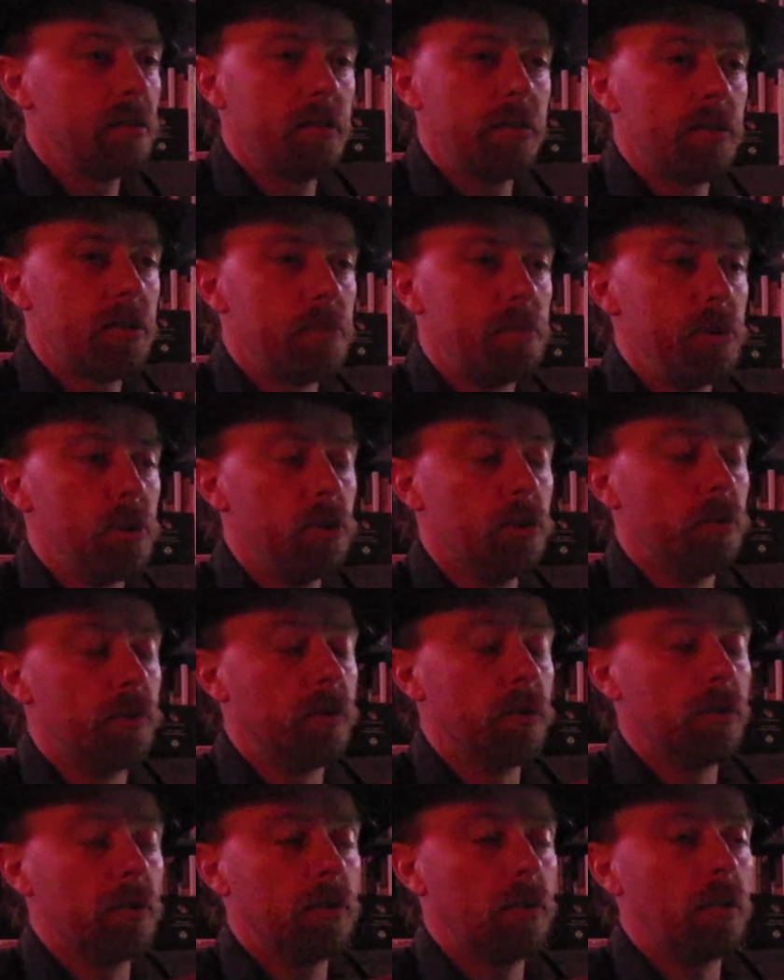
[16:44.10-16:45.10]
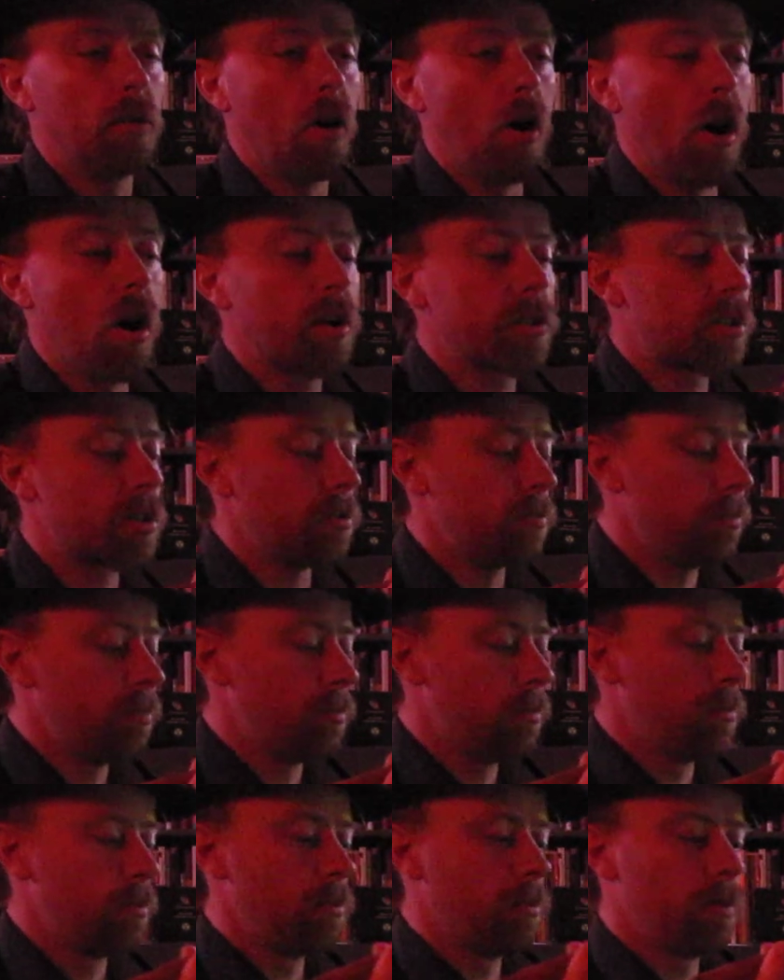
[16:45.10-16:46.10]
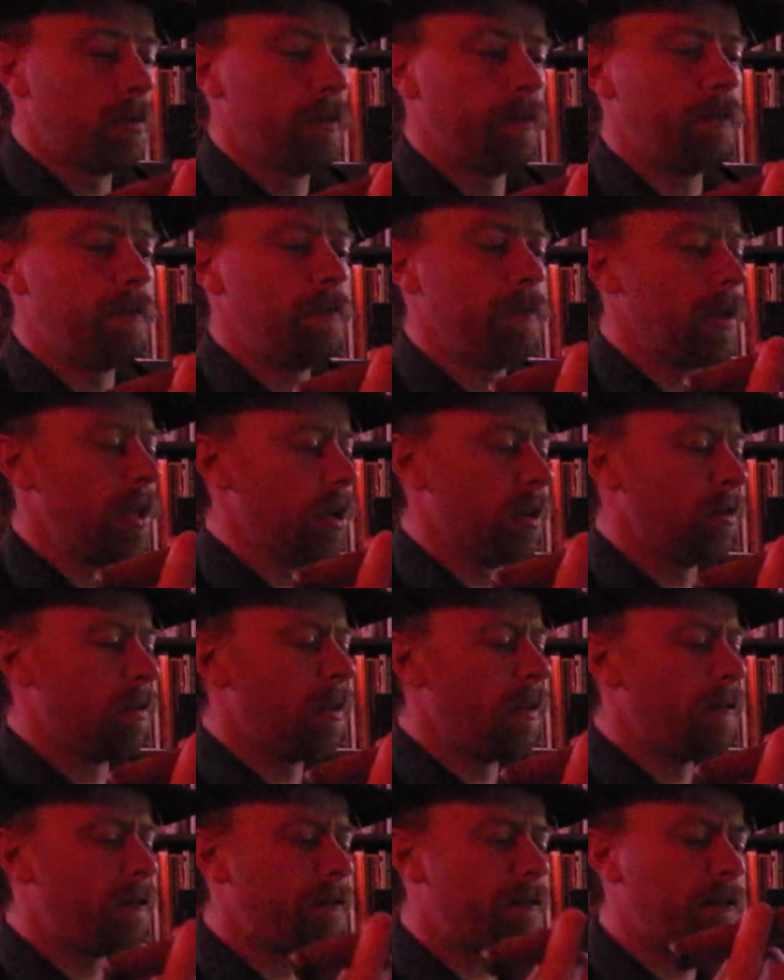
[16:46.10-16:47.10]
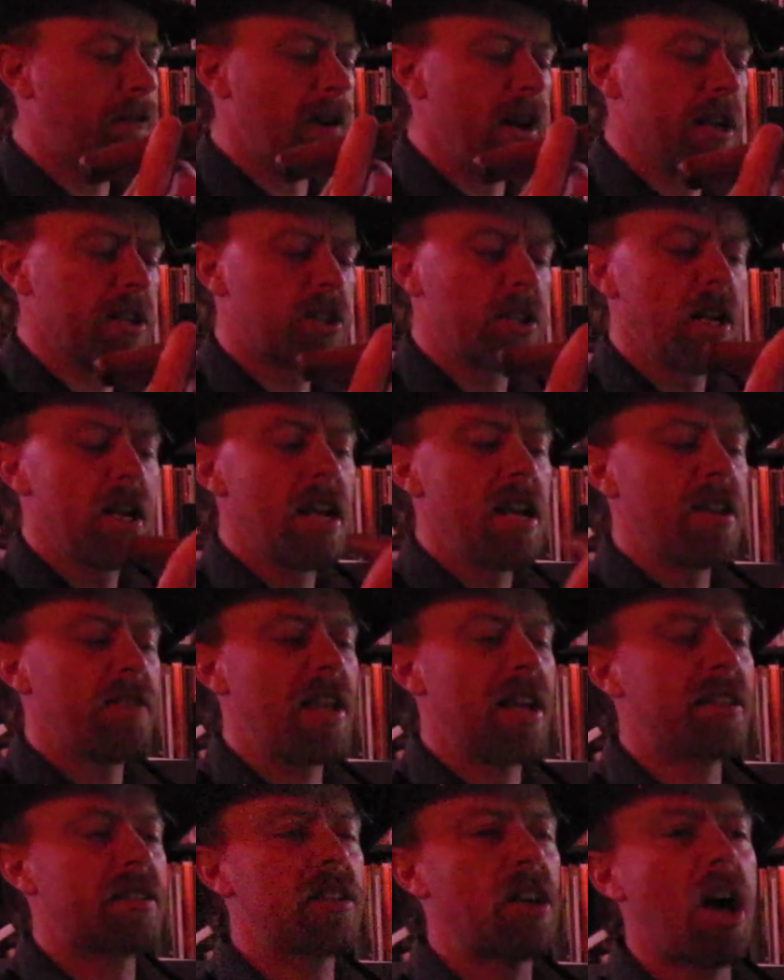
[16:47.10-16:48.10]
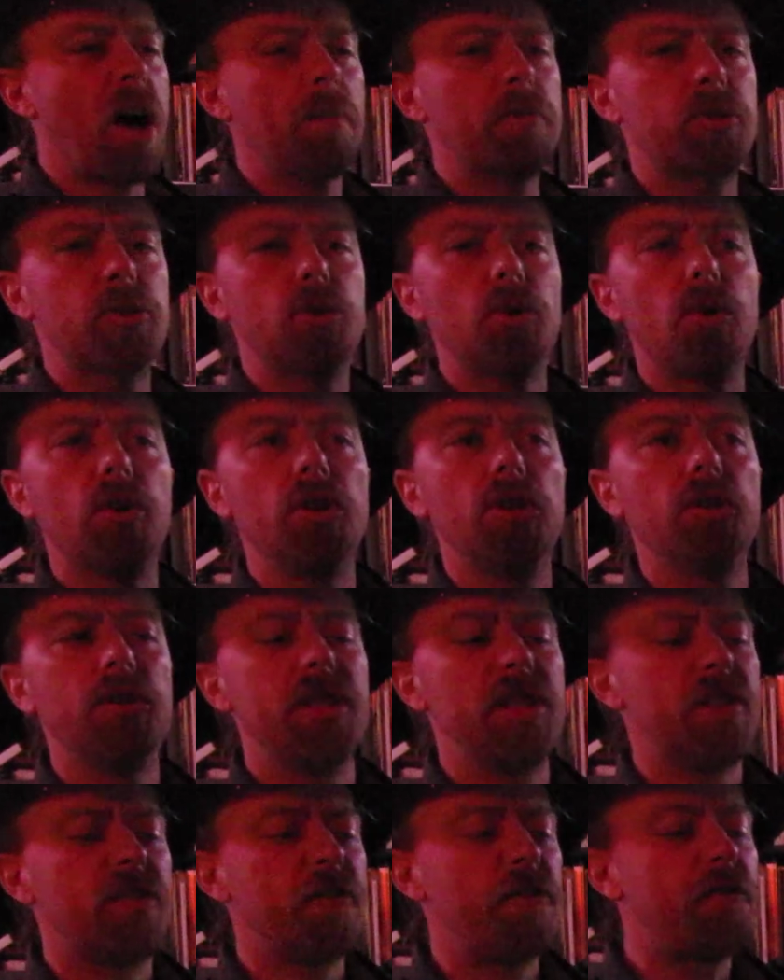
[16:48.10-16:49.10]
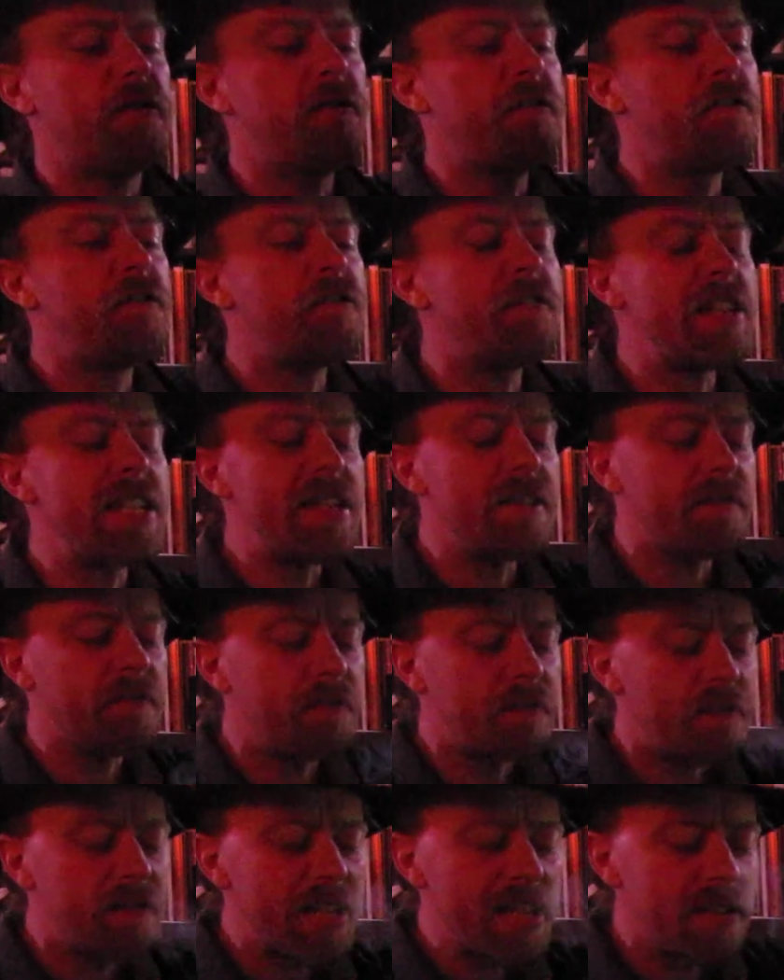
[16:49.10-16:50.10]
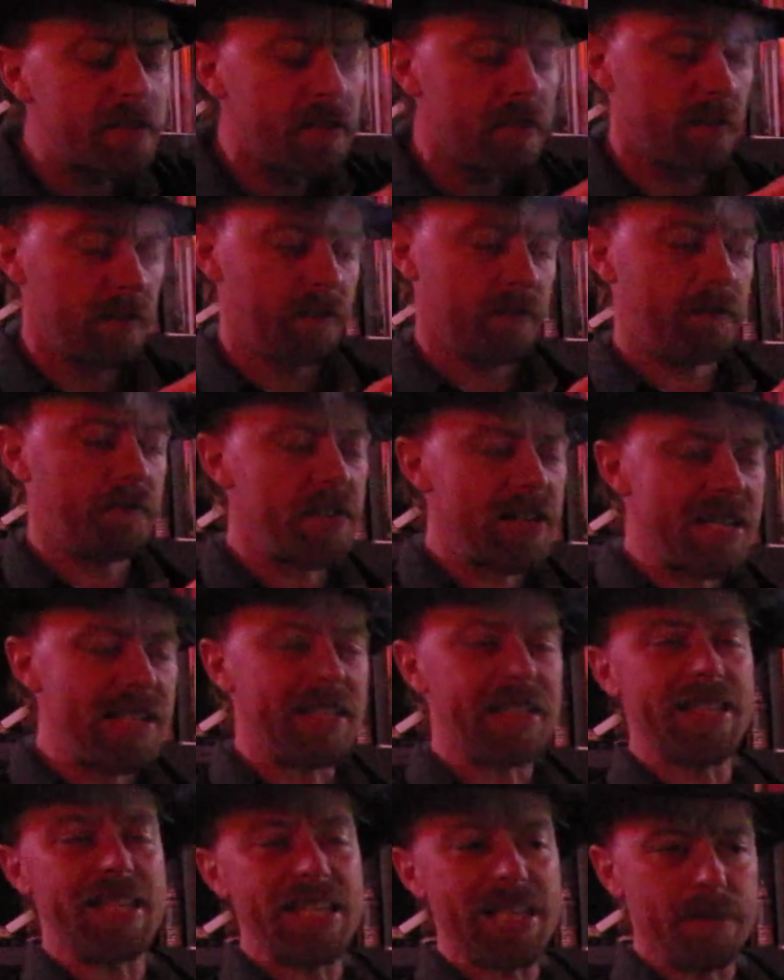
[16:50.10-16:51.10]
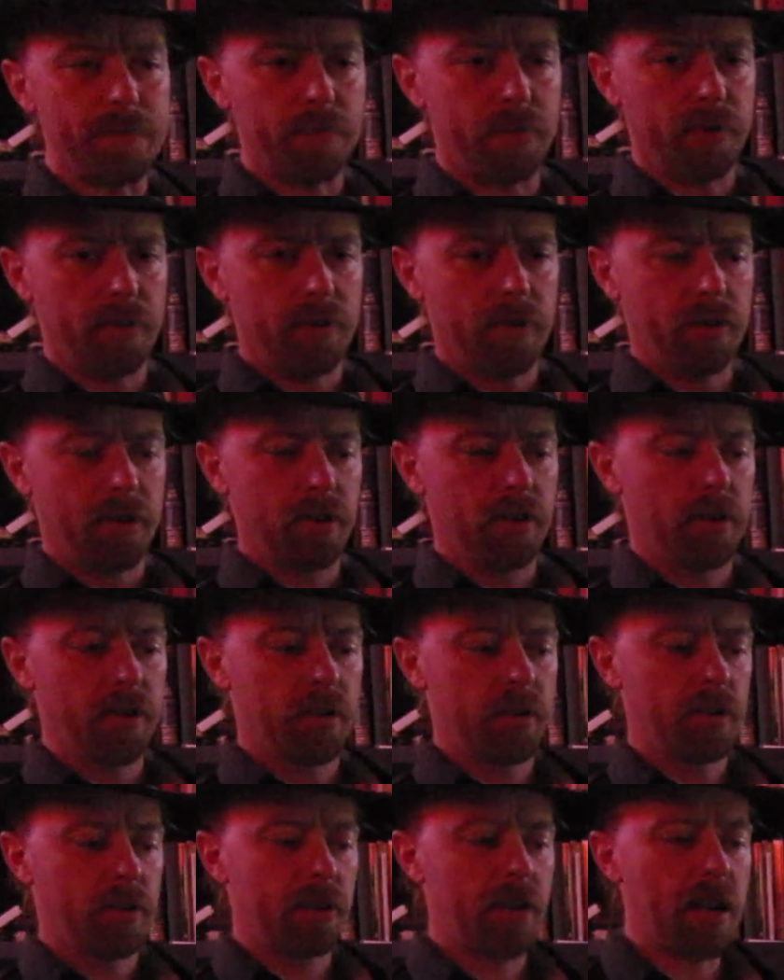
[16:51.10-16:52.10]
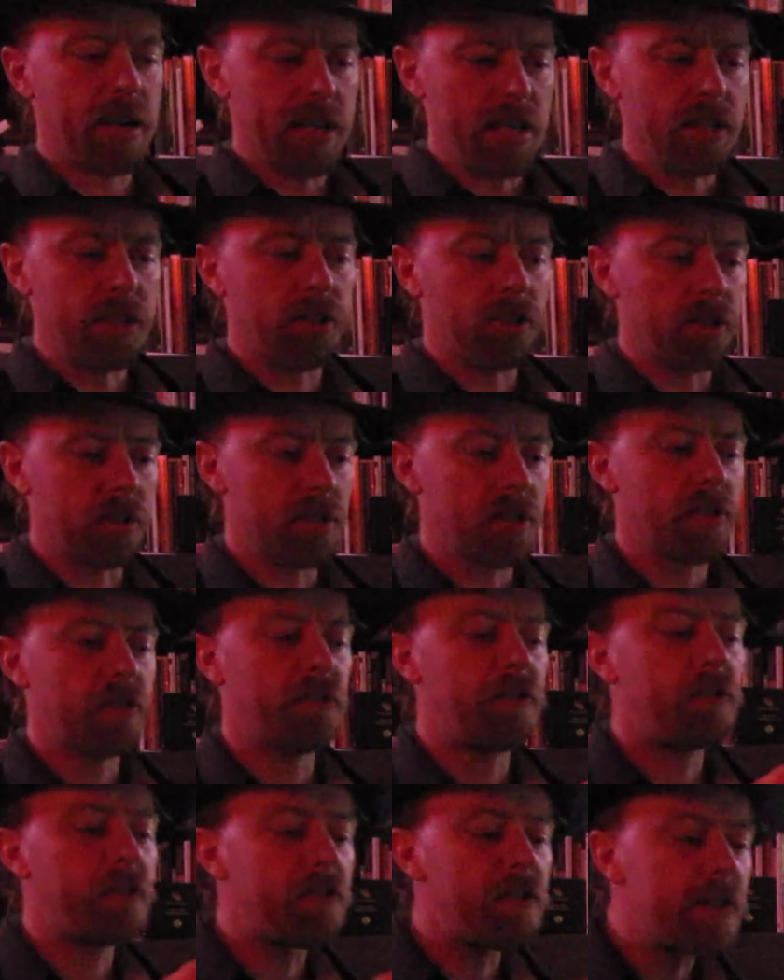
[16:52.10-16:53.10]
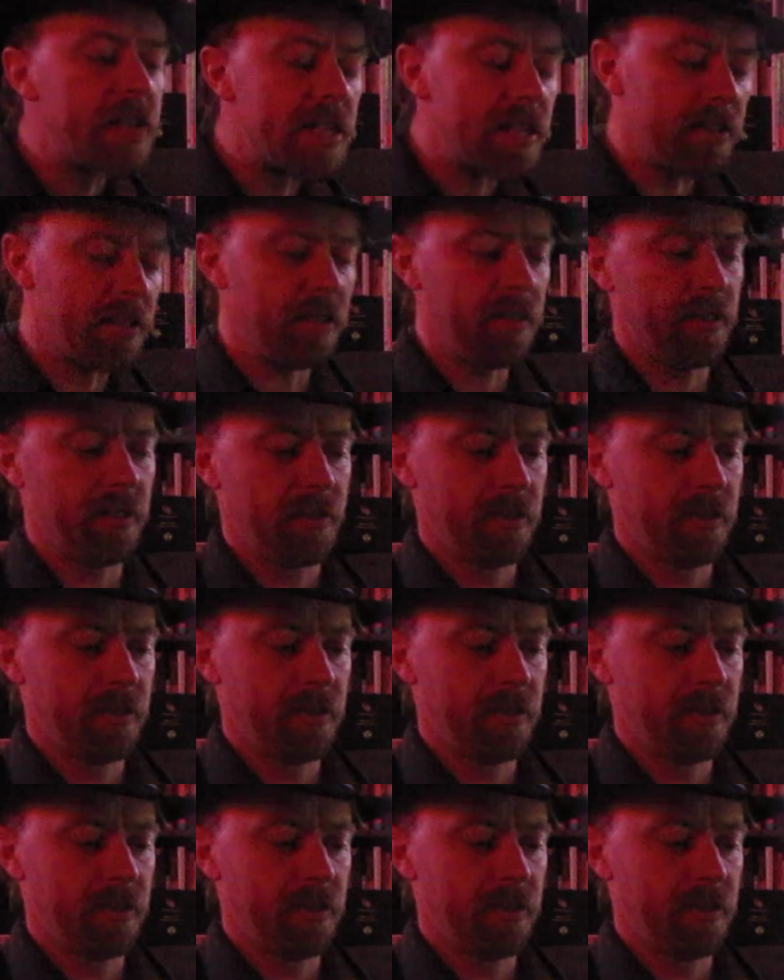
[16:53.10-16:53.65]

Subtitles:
It's beautiful. Awesome. Fresh. That topsoil is feet deep. Not inches. Feet.